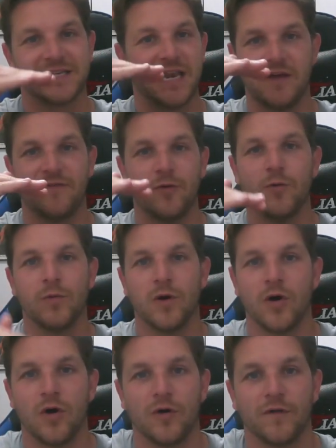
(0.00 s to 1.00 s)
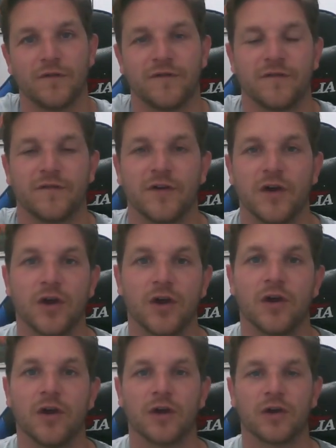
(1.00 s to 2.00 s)
level of
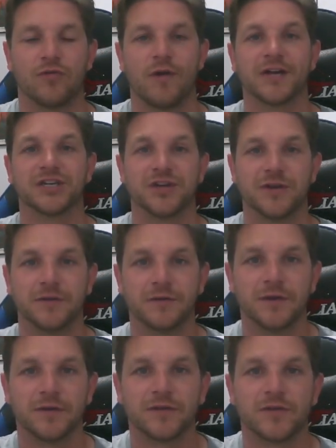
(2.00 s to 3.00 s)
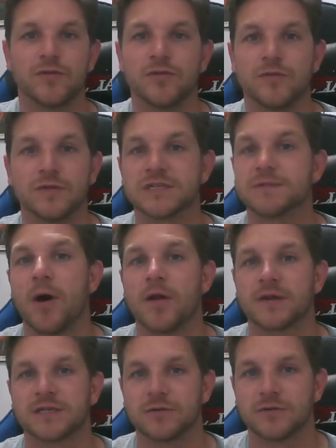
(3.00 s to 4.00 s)
aggression to the
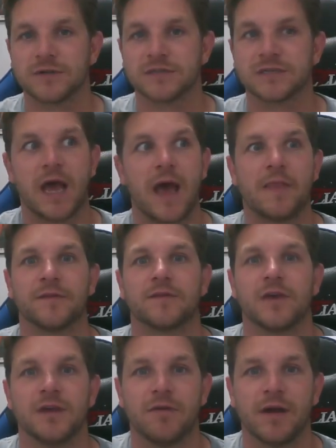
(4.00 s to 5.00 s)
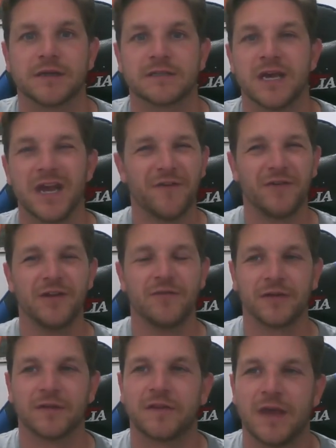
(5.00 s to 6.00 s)
Spinosaurus and the T-Rex. If
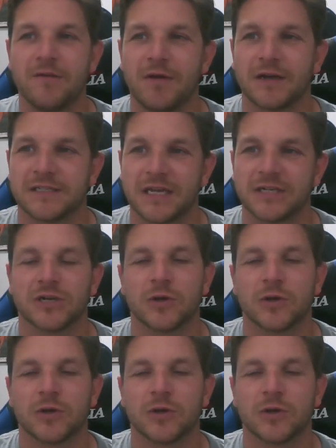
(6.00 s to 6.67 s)
anything, the T-Rex is actually